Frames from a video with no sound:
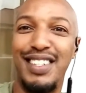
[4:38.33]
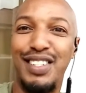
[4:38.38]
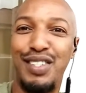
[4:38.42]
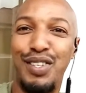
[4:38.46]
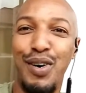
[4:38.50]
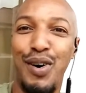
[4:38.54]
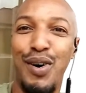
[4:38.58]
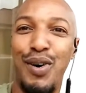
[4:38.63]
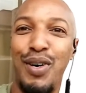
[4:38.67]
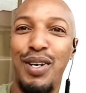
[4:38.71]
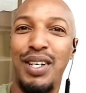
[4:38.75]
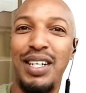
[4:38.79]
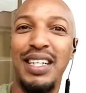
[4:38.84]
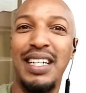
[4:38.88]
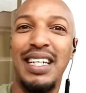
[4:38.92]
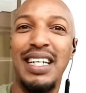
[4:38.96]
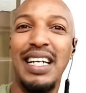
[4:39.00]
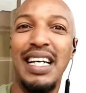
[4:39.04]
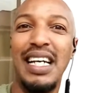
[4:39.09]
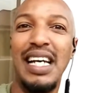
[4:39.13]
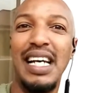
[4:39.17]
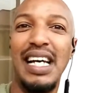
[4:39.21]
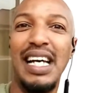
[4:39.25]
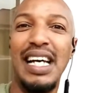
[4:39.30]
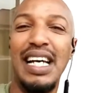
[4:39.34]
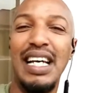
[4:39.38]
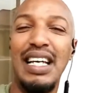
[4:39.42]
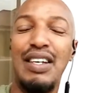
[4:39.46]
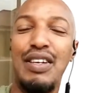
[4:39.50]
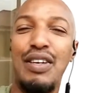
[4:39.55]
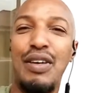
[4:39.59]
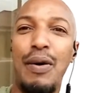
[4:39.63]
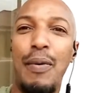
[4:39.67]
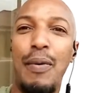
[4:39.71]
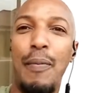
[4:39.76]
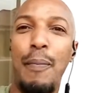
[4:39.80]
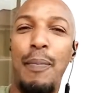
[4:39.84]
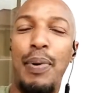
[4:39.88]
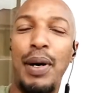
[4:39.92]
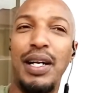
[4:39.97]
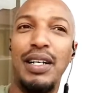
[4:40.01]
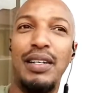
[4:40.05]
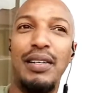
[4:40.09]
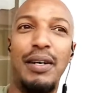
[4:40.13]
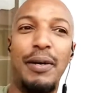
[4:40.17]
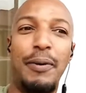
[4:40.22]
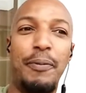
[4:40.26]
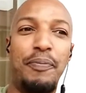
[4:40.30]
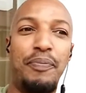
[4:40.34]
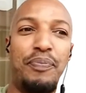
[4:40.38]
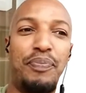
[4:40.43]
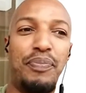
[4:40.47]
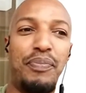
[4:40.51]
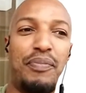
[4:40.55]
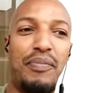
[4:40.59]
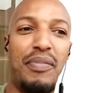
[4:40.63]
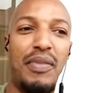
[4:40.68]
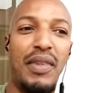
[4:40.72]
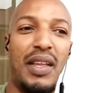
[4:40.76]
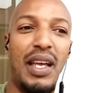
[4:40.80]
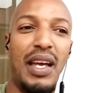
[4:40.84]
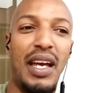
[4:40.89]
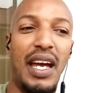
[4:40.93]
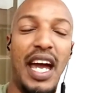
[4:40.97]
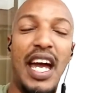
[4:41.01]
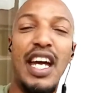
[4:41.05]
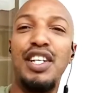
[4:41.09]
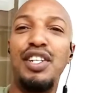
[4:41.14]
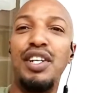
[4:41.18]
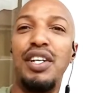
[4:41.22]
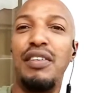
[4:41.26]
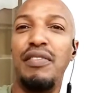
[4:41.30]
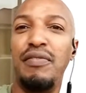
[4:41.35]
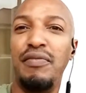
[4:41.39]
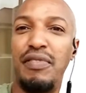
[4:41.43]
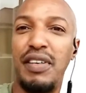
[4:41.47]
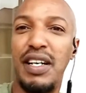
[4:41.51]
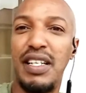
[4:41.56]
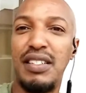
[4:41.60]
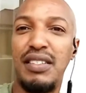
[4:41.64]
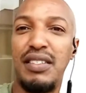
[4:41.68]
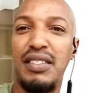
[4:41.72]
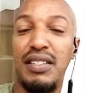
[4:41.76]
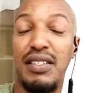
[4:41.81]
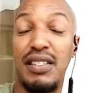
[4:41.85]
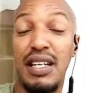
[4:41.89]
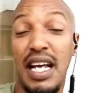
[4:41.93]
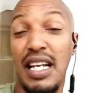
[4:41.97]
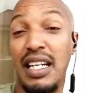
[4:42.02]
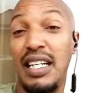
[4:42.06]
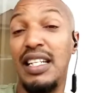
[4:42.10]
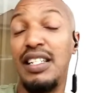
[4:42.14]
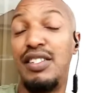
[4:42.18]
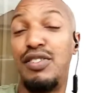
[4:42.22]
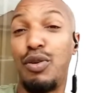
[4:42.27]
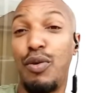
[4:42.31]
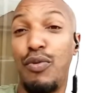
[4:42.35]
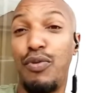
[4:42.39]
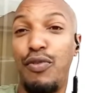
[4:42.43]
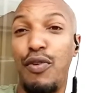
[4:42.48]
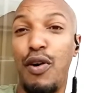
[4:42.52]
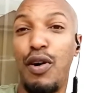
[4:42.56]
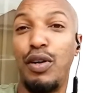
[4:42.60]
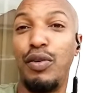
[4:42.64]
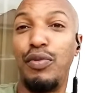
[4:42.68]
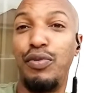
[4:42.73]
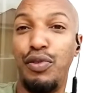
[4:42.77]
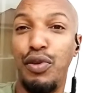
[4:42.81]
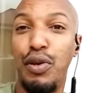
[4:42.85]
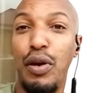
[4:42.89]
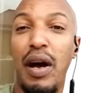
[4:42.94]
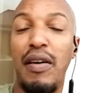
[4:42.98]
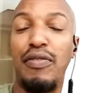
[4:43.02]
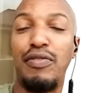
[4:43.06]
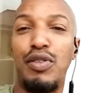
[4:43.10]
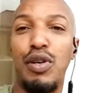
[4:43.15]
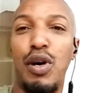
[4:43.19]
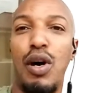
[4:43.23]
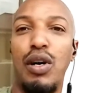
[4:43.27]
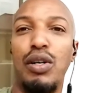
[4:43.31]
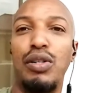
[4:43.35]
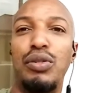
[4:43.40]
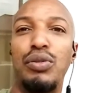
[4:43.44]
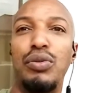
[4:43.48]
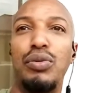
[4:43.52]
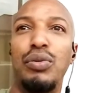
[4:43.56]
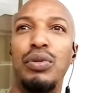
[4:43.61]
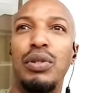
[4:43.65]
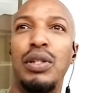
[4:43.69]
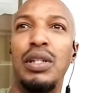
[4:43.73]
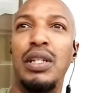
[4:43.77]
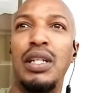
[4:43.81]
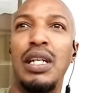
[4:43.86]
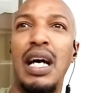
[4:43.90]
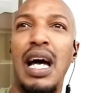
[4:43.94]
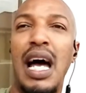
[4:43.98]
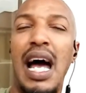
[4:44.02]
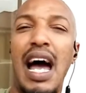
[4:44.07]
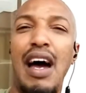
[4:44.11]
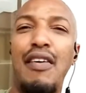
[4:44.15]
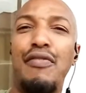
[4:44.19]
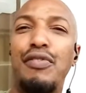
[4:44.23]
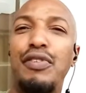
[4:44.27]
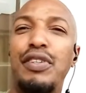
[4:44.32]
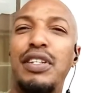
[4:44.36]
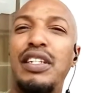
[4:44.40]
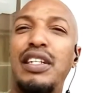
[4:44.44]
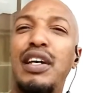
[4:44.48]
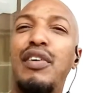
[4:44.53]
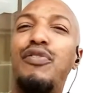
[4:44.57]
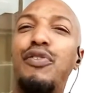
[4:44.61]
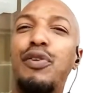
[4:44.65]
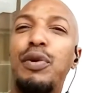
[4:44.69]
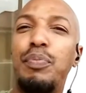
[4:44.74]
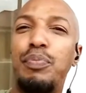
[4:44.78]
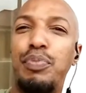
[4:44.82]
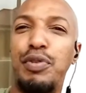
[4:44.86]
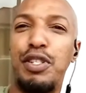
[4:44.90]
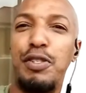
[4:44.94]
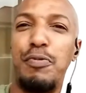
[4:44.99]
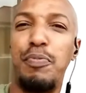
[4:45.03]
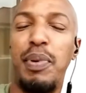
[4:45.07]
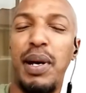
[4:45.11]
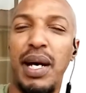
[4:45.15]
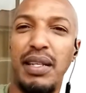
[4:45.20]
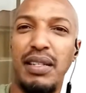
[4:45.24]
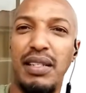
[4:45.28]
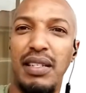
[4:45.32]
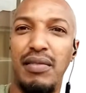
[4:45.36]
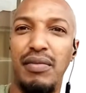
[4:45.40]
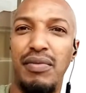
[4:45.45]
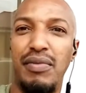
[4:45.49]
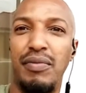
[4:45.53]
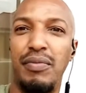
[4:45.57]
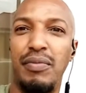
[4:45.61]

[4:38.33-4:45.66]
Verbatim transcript: so, but Asian investors, at least so far, a few I've talked to, have a different perspective.